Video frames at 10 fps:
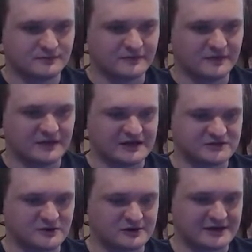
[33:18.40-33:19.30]
Next,
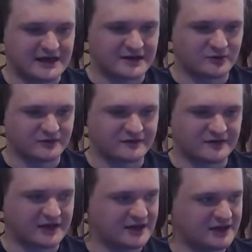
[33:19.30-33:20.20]
we're on Catapult in the
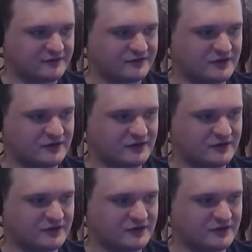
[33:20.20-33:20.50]
Cave.